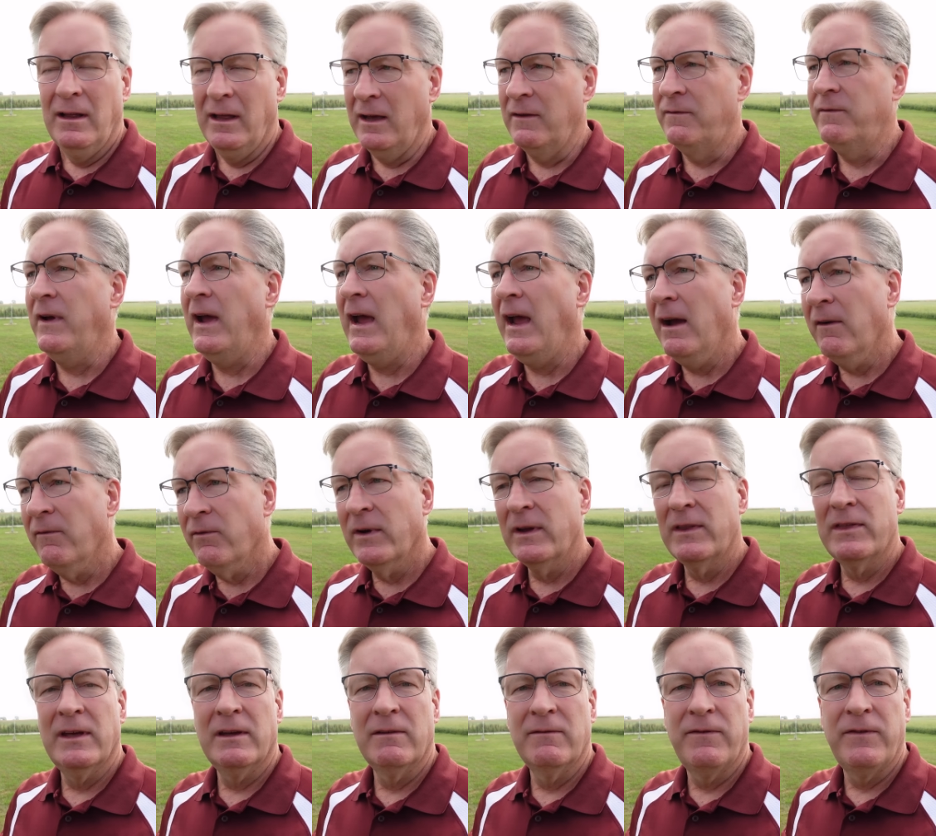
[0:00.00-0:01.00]
if
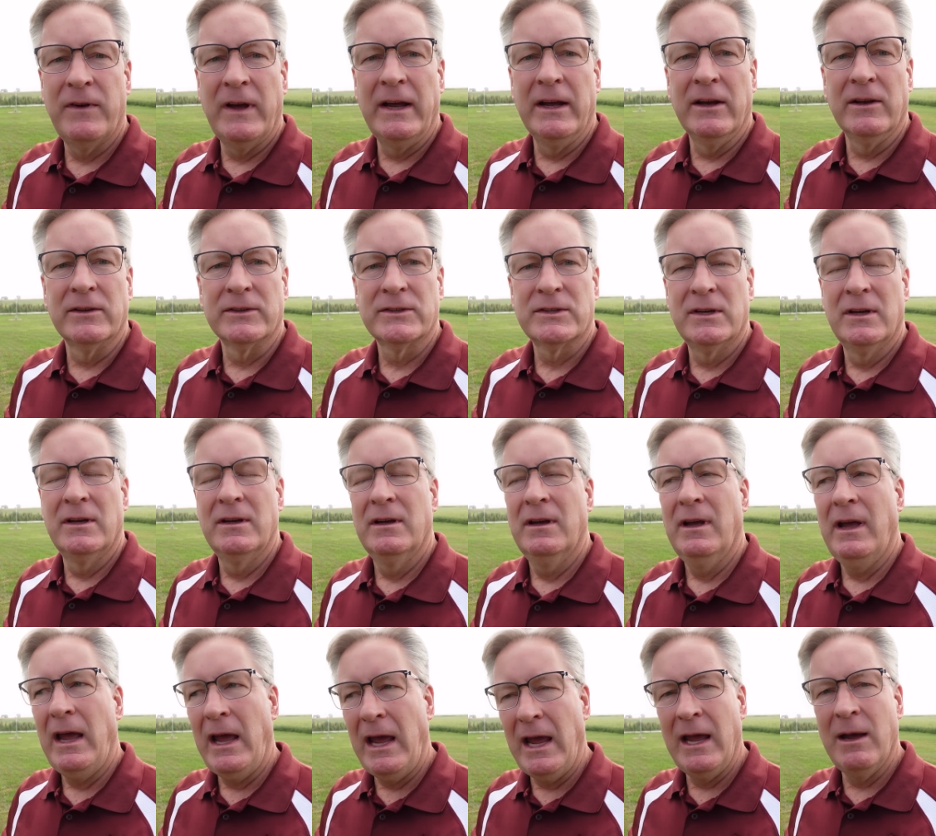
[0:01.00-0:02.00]
everything fails,
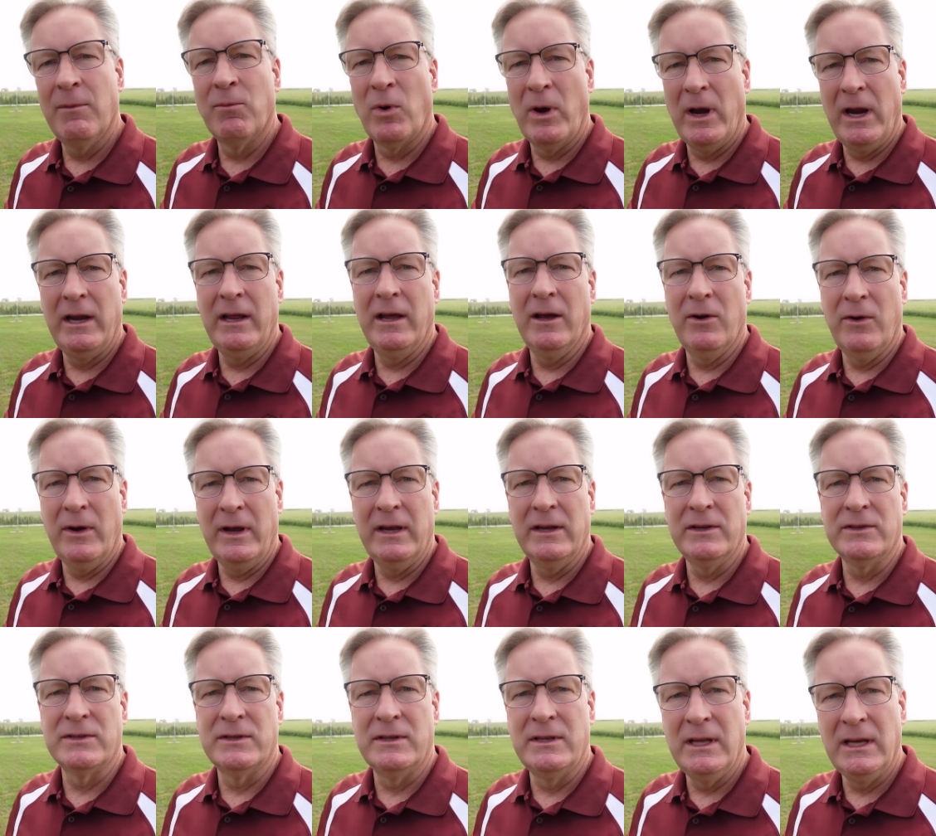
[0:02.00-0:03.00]
ham radio
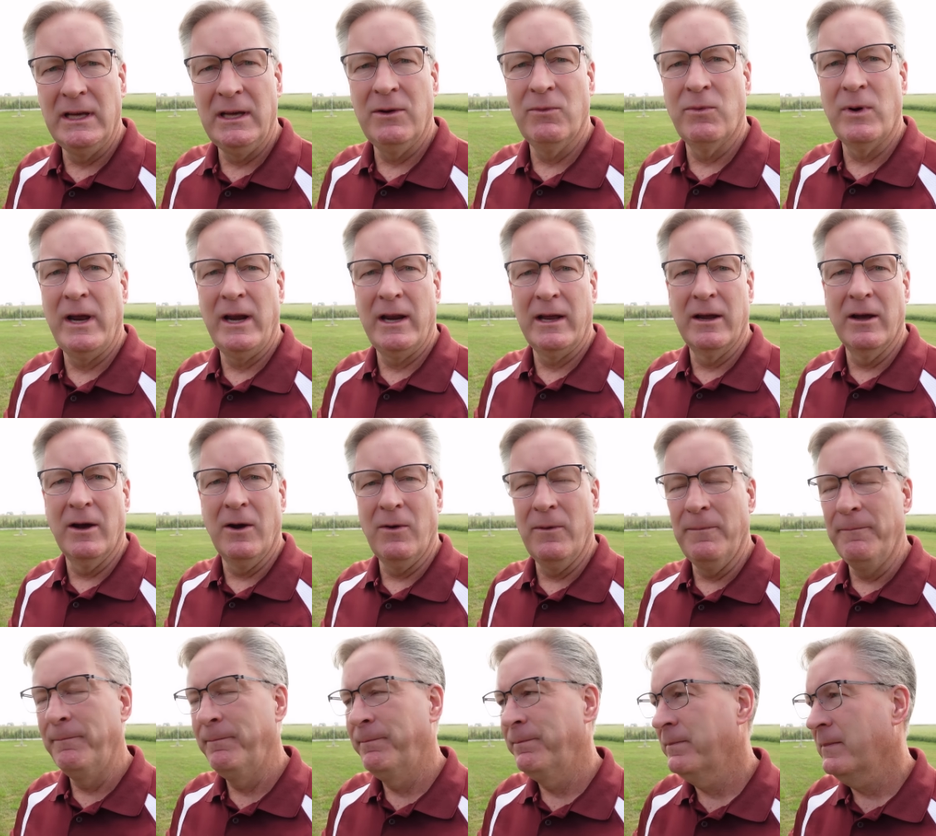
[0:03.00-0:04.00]
is the way to
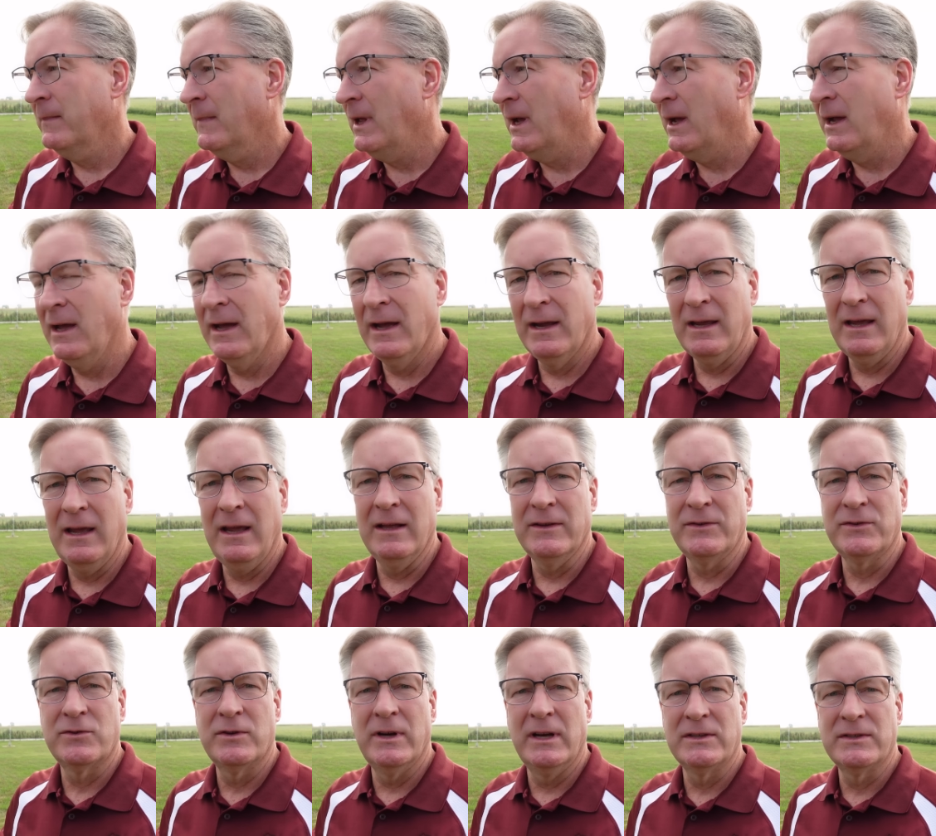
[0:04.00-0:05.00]
go. I
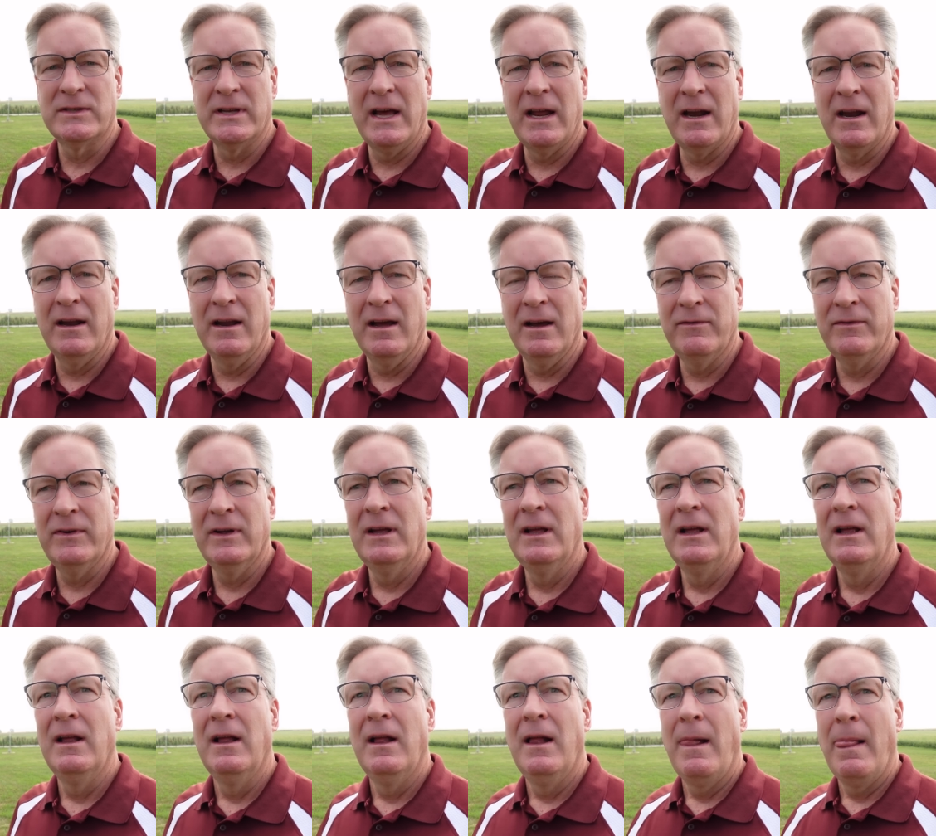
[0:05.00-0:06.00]
can't stress that enough.
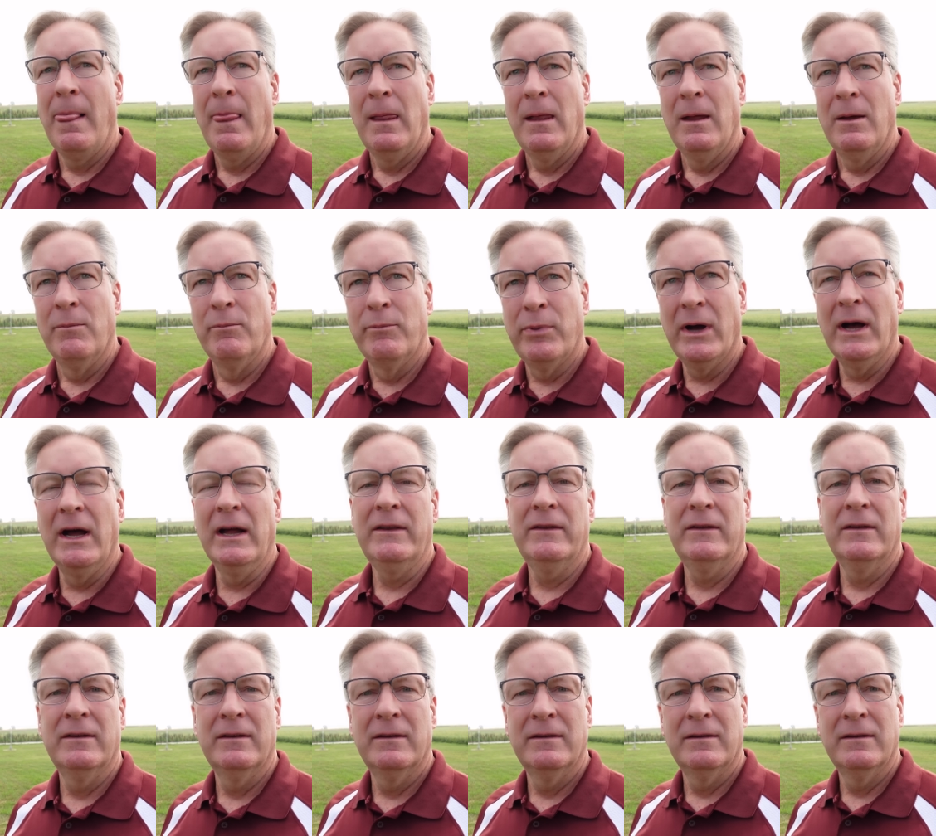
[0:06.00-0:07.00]

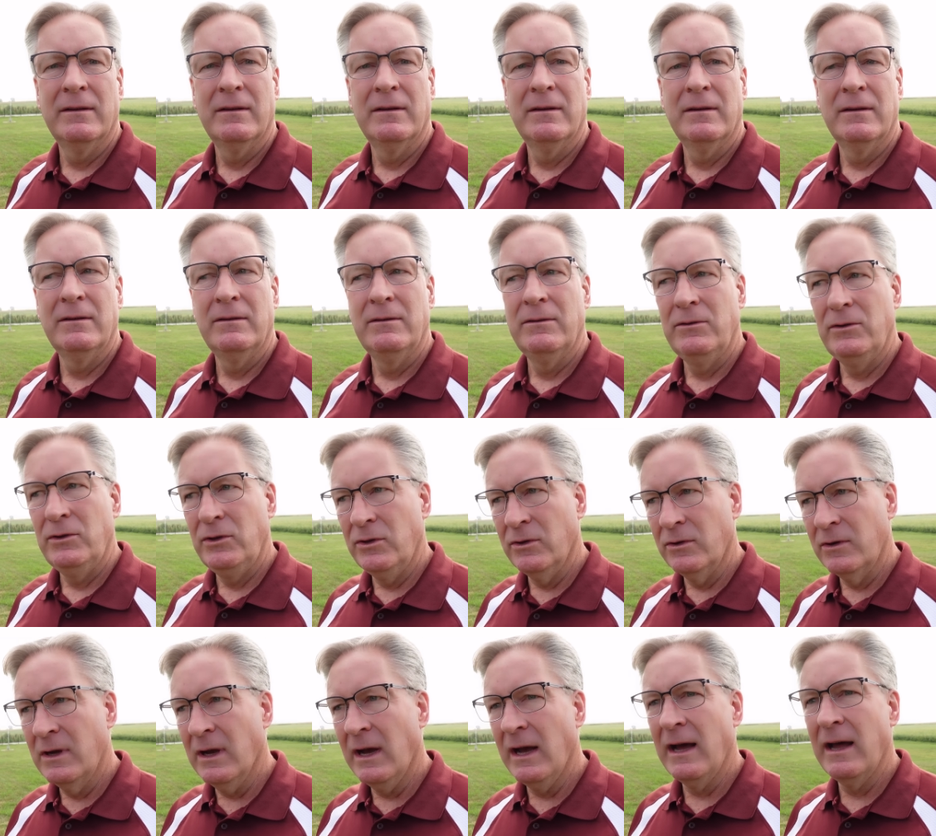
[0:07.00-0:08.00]
But
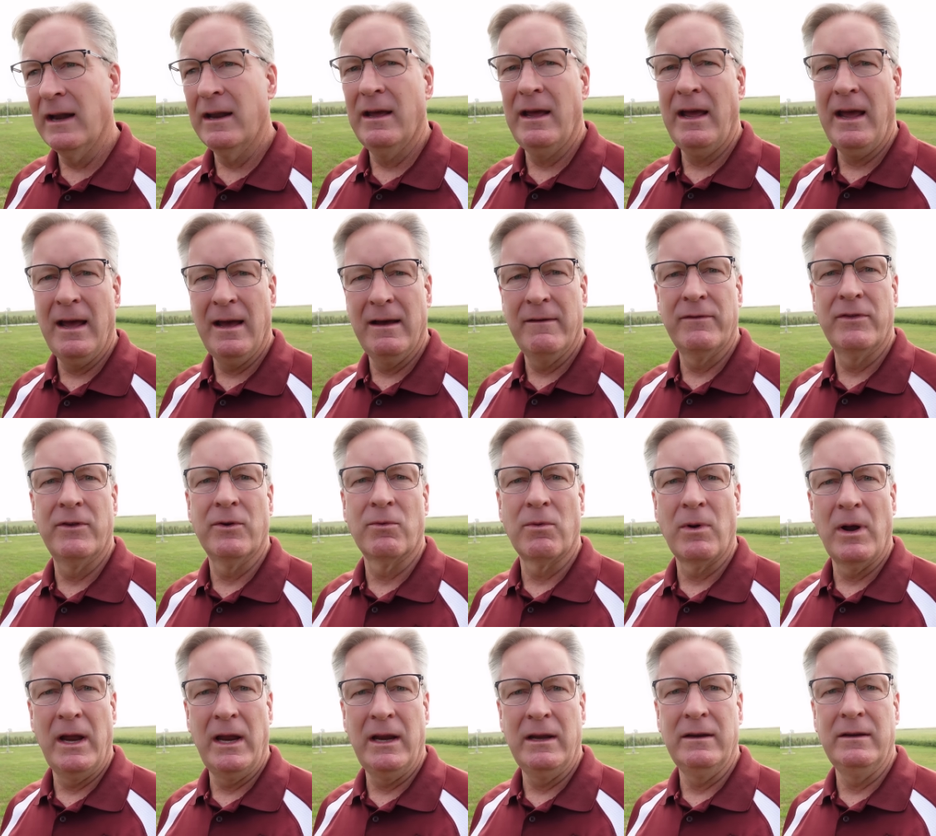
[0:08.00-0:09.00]
you gotta have the
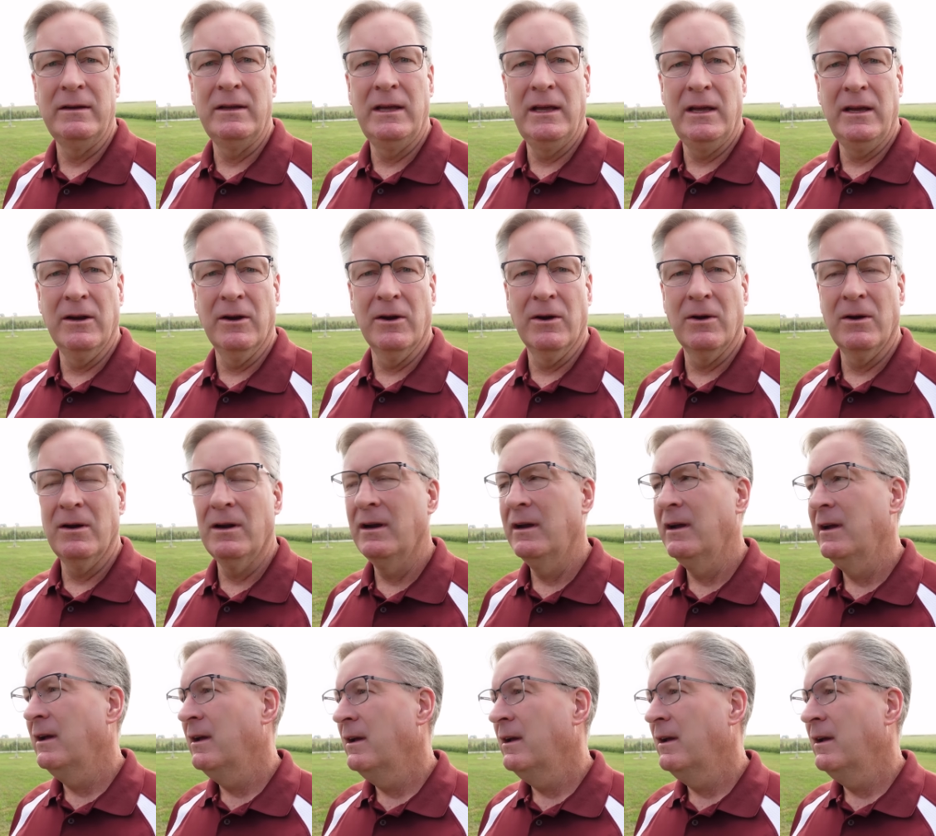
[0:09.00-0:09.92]
right gear.